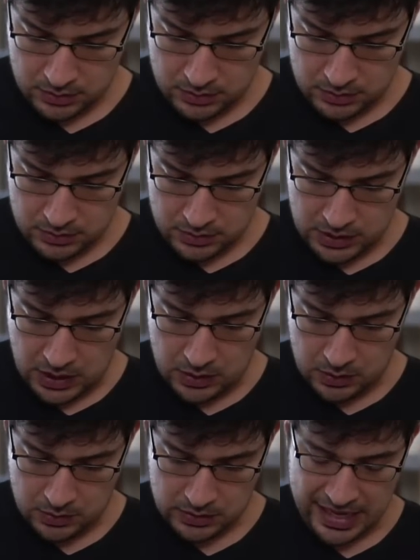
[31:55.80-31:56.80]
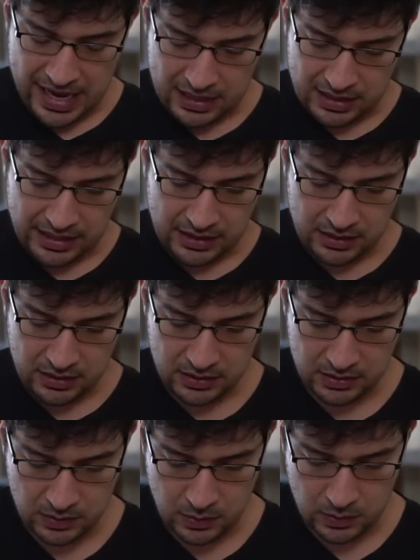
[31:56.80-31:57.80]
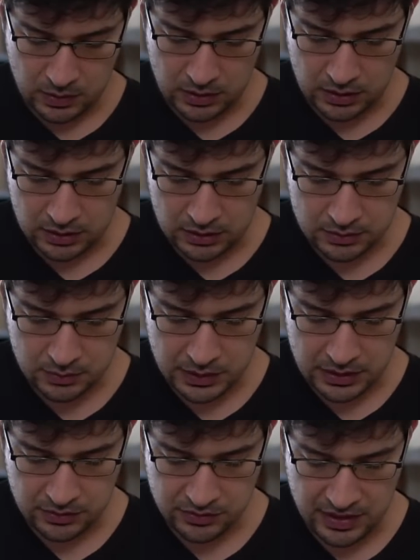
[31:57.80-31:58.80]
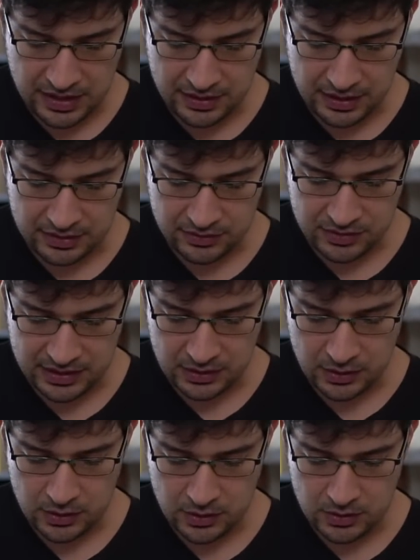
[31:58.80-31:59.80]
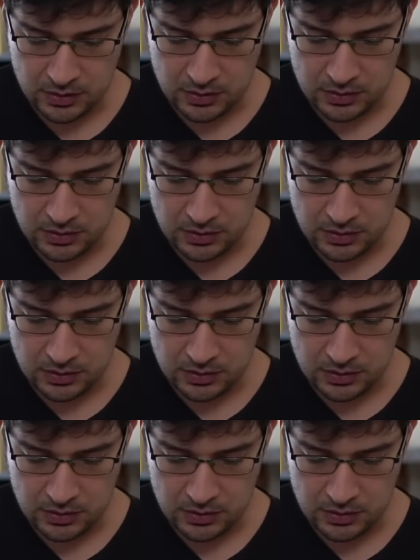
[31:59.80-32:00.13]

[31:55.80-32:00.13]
So, yeah, like, or we could say, like, 0